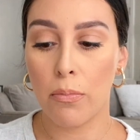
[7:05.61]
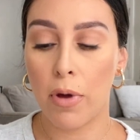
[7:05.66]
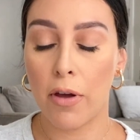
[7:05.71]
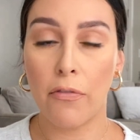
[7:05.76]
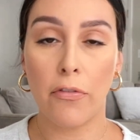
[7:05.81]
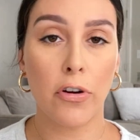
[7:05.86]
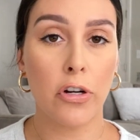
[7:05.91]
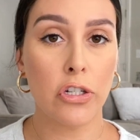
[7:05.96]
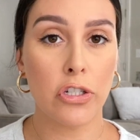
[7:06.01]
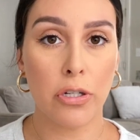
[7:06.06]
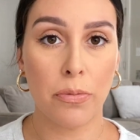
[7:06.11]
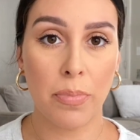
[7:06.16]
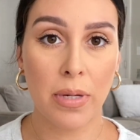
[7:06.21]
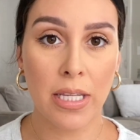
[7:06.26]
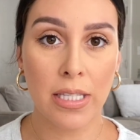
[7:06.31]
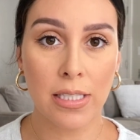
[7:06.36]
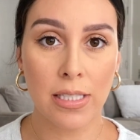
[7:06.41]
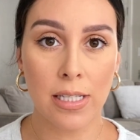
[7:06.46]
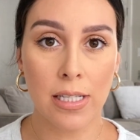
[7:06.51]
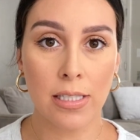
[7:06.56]
my furniture
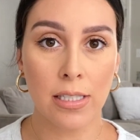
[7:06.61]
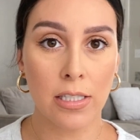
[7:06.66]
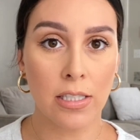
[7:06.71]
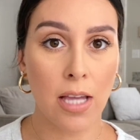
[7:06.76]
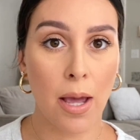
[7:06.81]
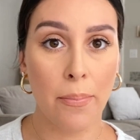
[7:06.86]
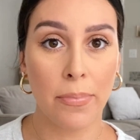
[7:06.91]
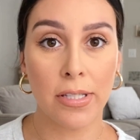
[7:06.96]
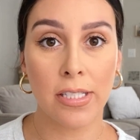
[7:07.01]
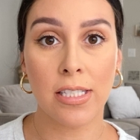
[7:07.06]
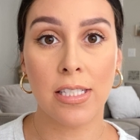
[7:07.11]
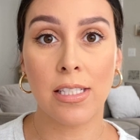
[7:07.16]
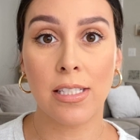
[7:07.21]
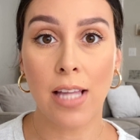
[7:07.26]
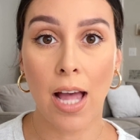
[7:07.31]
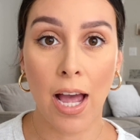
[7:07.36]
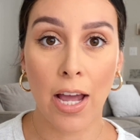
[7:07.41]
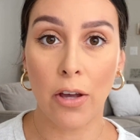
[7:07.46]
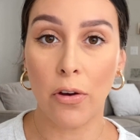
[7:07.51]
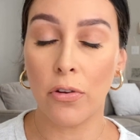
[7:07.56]
pieces, the type of
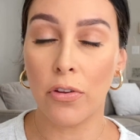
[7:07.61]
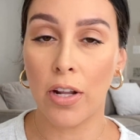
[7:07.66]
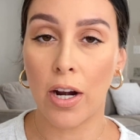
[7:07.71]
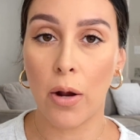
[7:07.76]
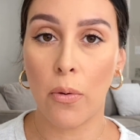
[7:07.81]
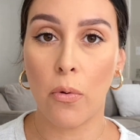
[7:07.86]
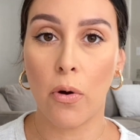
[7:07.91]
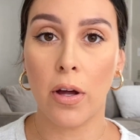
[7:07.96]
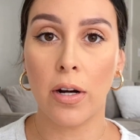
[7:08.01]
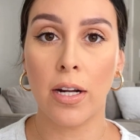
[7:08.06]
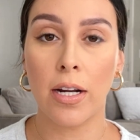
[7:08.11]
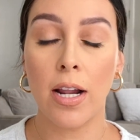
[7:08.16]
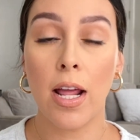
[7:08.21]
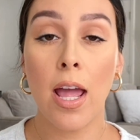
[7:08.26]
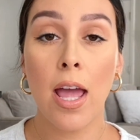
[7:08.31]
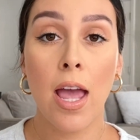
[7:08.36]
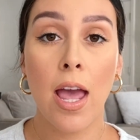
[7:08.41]
style that I wanted.